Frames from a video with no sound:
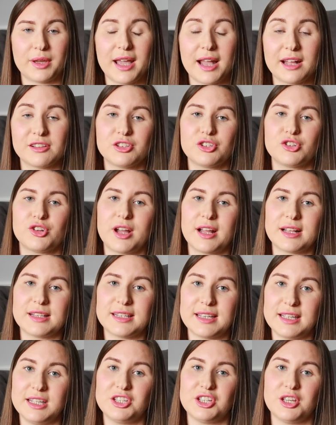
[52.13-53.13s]
We had to try
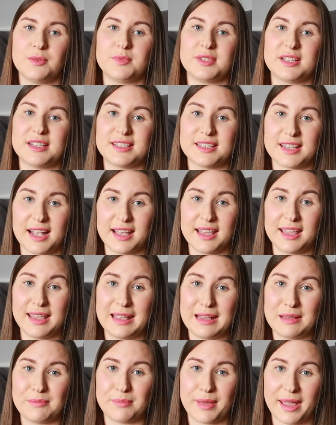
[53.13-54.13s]
and teach him to stay
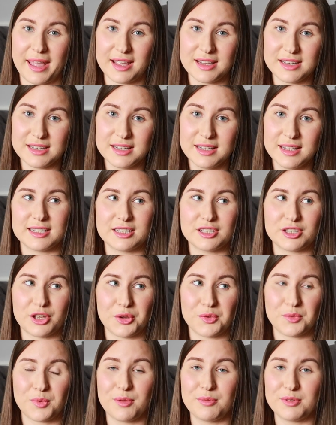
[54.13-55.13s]
in bed,
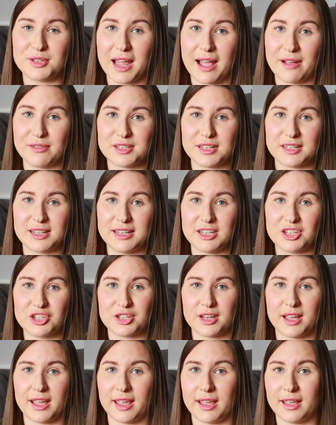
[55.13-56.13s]
so we would have to
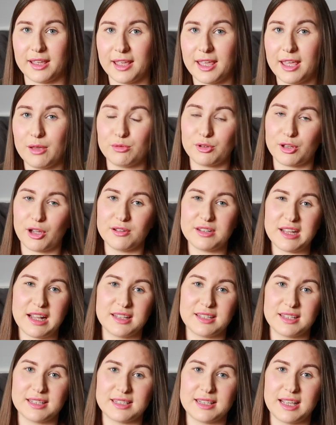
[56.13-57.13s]
literally, he would go
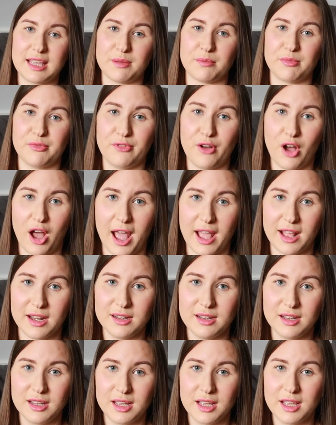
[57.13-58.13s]
down to sleep
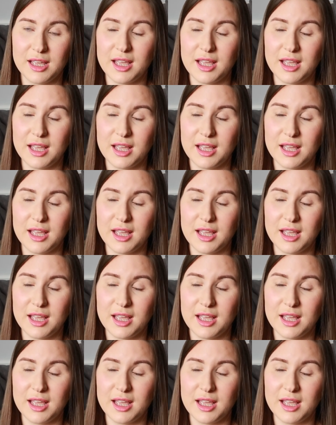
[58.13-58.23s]
fine,